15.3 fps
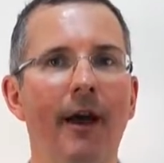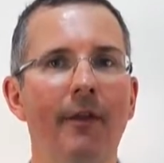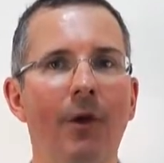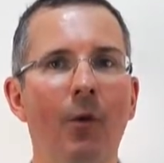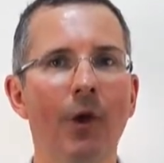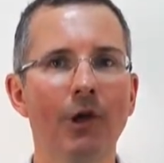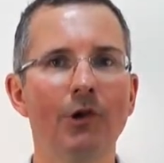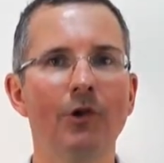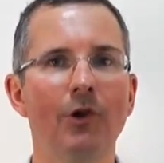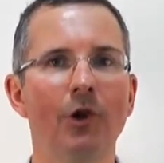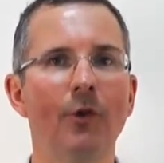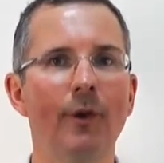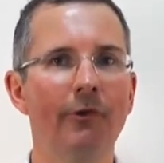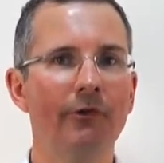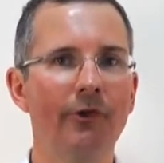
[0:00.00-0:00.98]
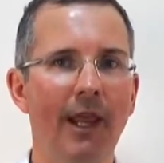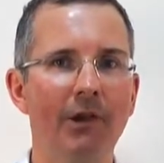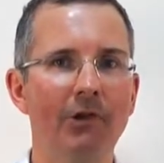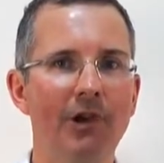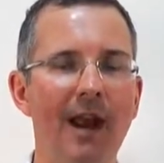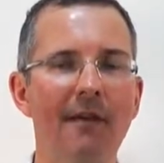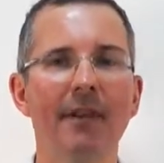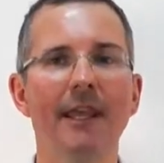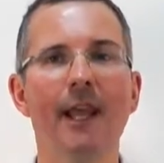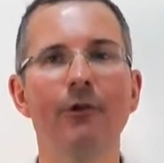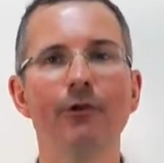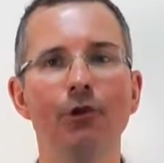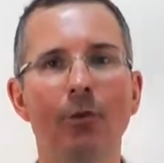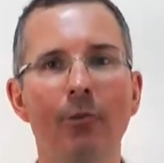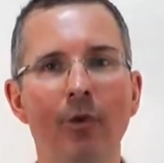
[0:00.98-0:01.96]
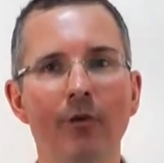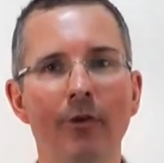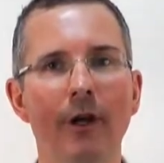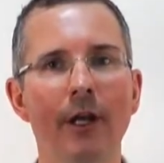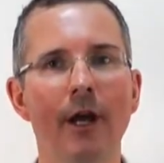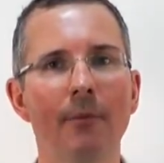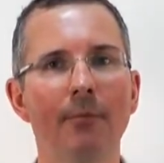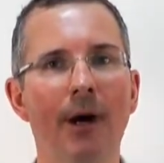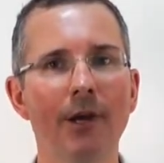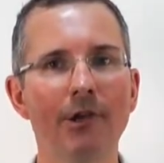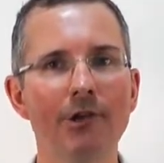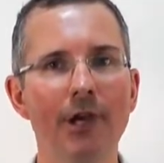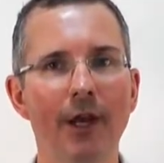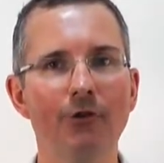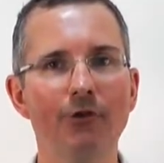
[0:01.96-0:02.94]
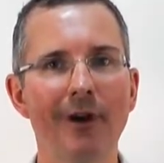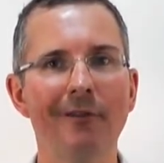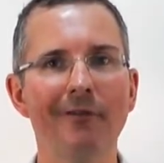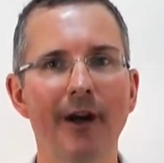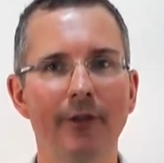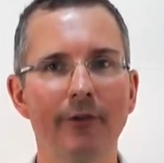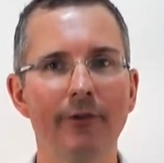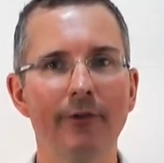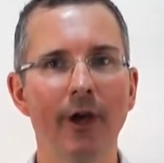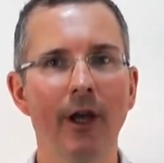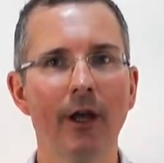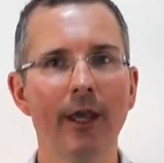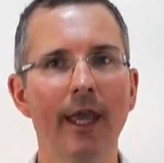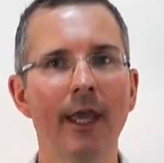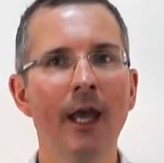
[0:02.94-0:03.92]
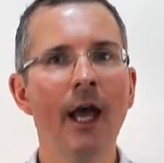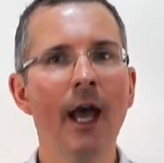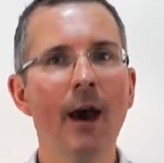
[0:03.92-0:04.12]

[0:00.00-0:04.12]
and that what you should do is ditch everything else in your portfolio and buy exchange-traded funds. Okay?